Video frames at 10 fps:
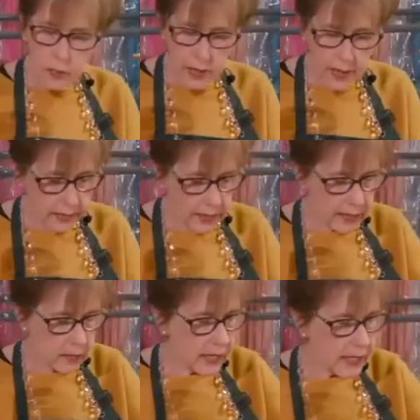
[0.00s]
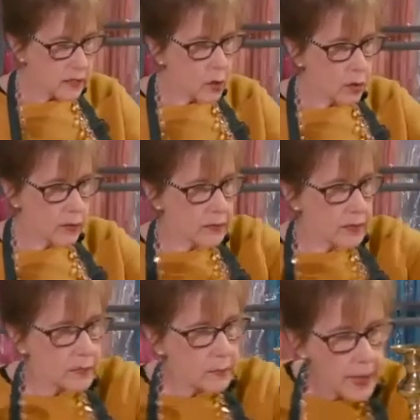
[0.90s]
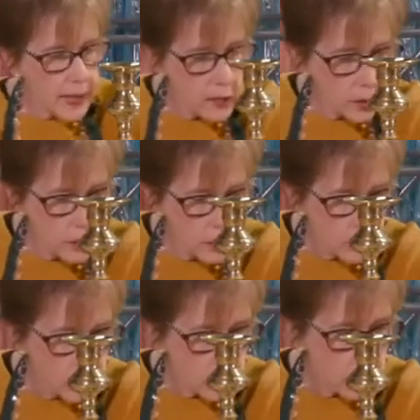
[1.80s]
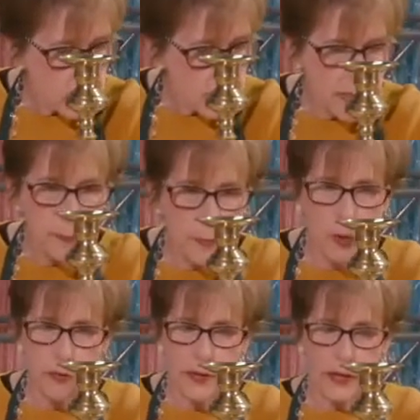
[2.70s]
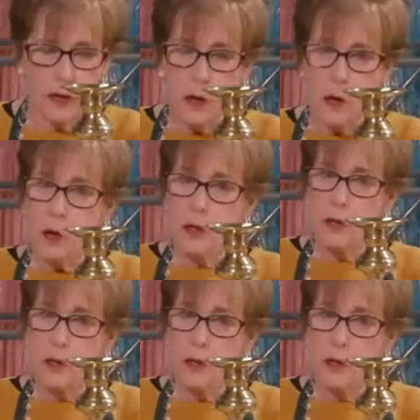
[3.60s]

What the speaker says: and that's all. That's a major simple thing. On the